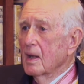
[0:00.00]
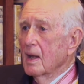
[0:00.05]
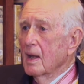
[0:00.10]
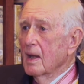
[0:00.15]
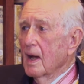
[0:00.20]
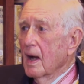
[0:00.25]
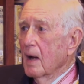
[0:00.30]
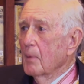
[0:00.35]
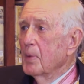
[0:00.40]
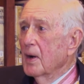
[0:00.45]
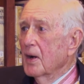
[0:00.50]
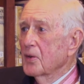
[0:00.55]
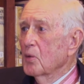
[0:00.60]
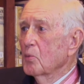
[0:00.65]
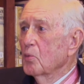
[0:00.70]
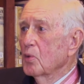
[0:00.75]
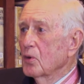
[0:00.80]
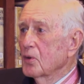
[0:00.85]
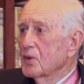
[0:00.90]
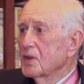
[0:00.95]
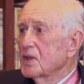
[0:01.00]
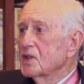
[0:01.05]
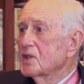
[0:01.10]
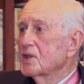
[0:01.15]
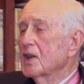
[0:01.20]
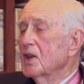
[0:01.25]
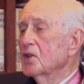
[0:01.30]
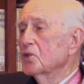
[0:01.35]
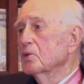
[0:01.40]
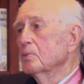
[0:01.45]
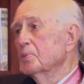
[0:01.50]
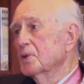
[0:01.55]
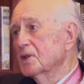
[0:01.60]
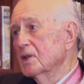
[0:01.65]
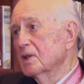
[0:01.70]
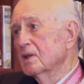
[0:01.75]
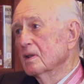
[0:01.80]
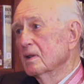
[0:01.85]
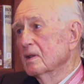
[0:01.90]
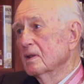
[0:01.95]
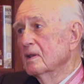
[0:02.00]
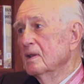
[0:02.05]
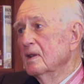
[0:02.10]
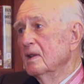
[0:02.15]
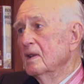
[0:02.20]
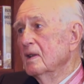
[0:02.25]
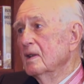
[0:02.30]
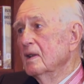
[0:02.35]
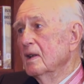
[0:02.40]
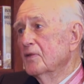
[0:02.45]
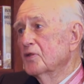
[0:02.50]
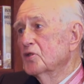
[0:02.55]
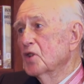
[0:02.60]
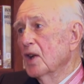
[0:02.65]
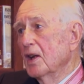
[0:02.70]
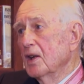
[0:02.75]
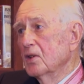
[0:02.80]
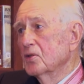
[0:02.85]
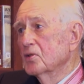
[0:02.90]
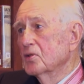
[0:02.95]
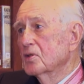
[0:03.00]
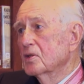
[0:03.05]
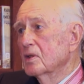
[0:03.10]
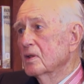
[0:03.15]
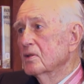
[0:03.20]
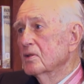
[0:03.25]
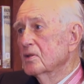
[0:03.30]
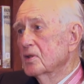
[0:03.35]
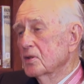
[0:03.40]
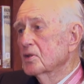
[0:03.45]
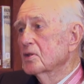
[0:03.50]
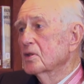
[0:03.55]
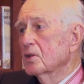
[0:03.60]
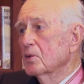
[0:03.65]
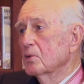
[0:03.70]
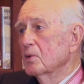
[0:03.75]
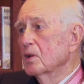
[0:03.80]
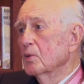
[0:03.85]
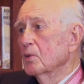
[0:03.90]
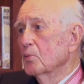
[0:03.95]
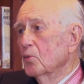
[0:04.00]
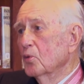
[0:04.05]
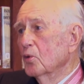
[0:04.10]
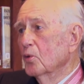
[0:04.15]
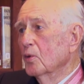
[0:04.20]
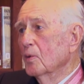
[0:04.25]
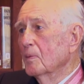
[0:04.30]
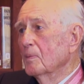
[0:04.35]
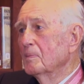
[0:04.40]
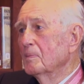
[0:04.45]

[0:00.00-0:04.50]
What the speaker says: our part of the world, East Asia in particular, have changed since the Korean War.